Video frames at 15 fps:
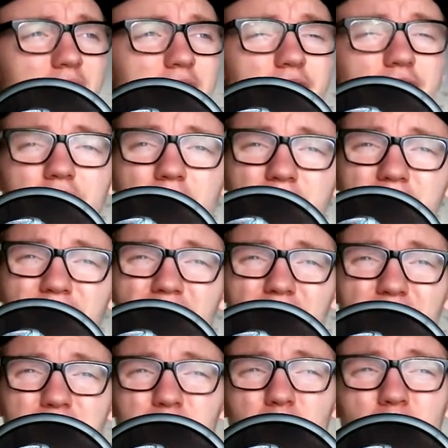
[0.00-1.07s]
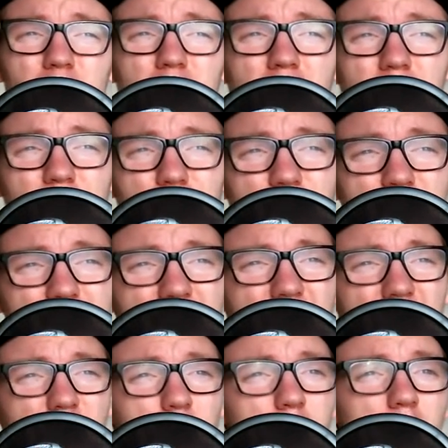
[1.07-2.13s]
something more
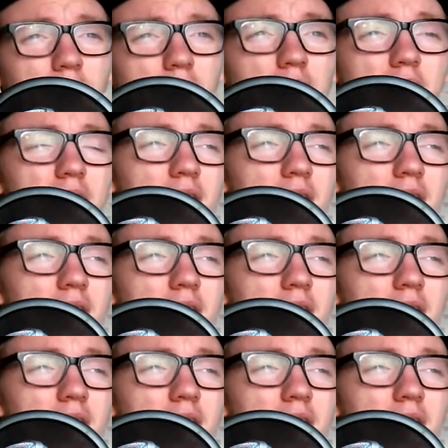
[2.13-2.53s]
understandable.